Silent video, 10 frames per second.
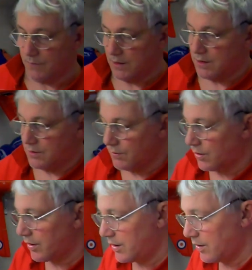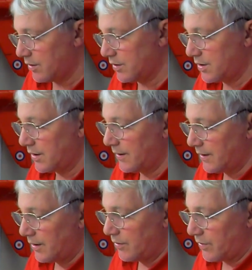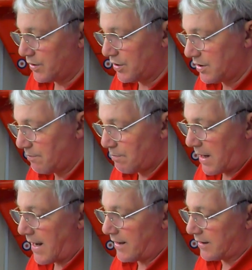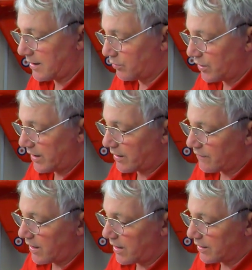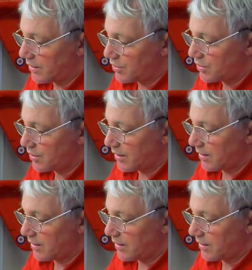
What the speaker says: This is what I use, which is a matte acrylic varnish.